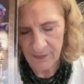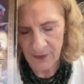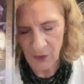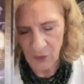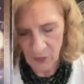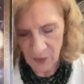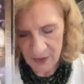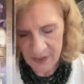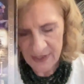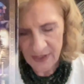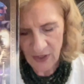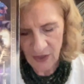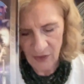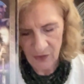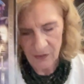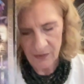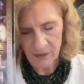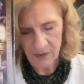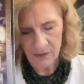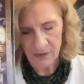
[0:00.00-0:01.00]

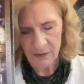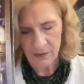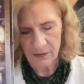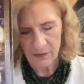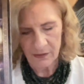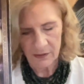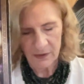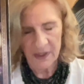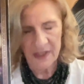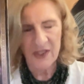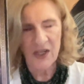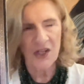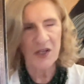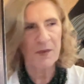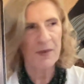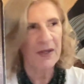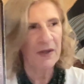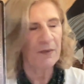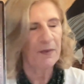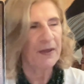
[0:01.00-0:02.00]
also, it's going to
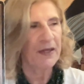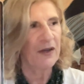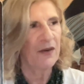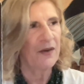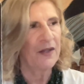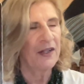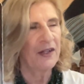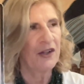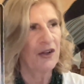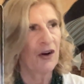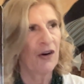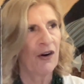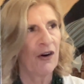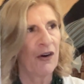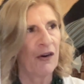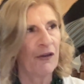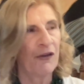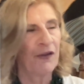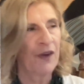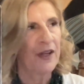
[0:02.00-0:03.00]
be a period
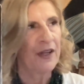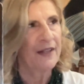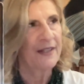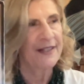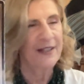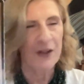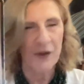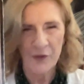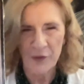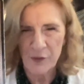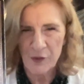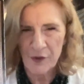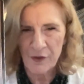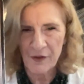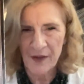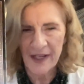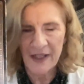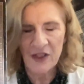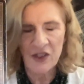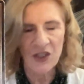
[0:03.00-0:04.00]
of
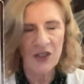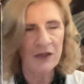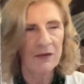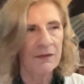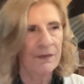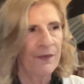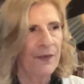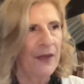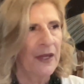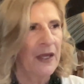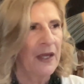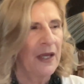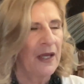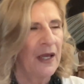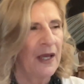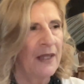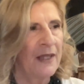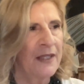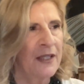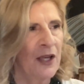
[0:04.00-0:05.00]
self-reflection.
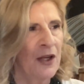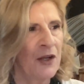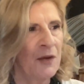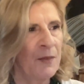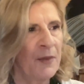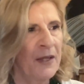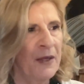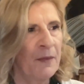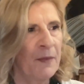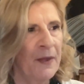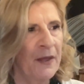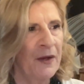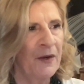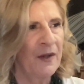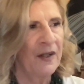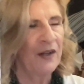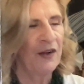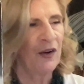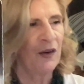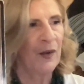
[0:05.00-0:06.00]
It's going to be a
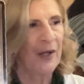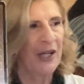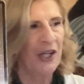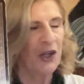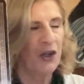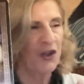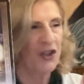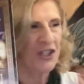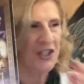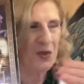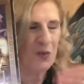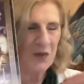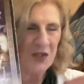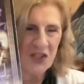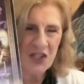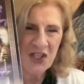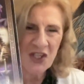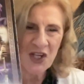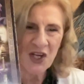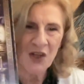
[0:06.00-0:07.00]
period where you just want to
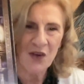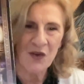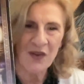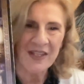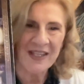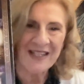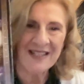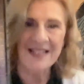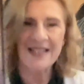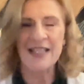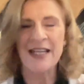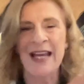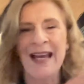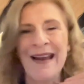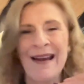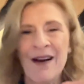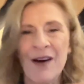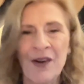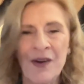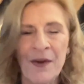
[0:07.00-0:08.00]
slow things
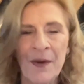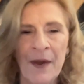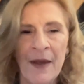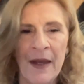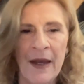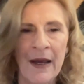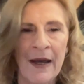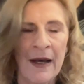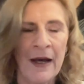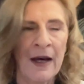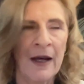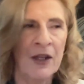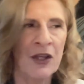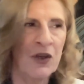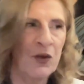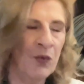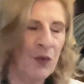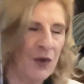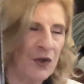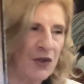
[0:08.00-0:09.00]
down.
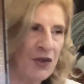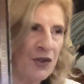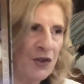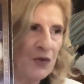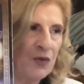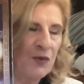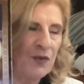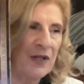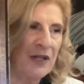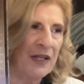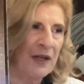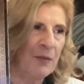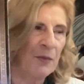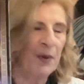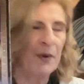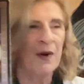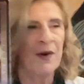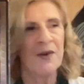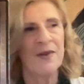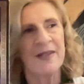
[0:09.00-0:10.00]
You want to really
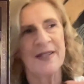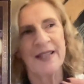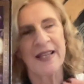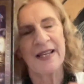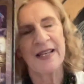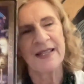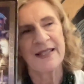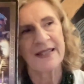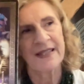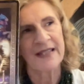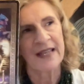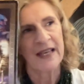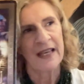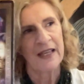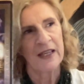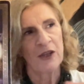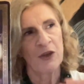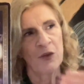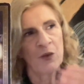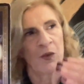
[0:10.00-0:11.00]
process.
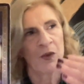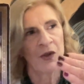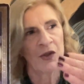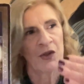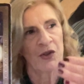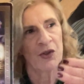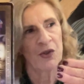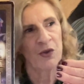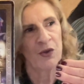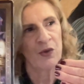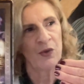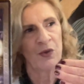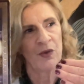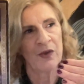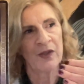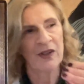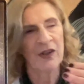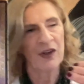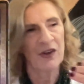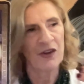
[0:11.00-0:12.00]
You want to,
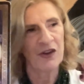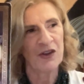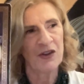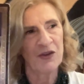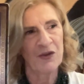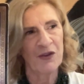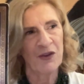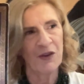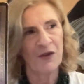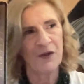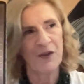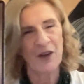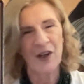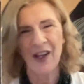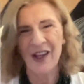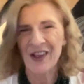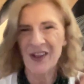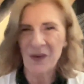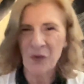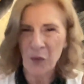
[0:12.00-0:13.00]
you feel
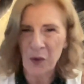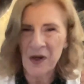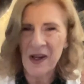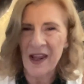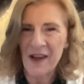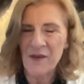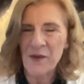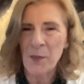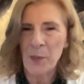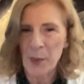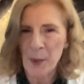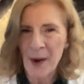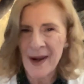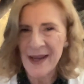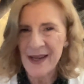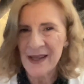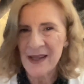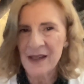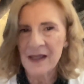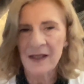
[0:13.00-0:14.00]
like you want to have a
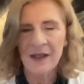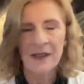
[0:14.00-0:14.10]
break.